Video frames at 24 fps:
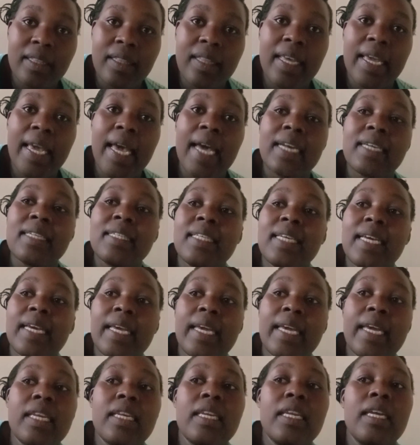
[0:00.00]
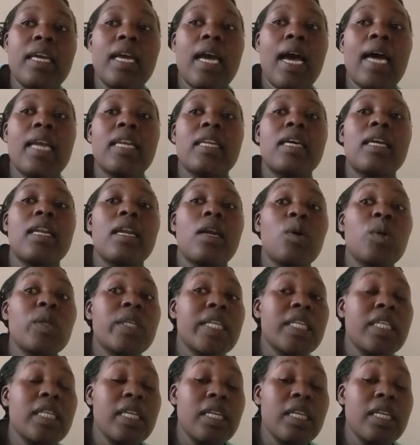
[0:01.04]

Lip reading: they are taken and grounded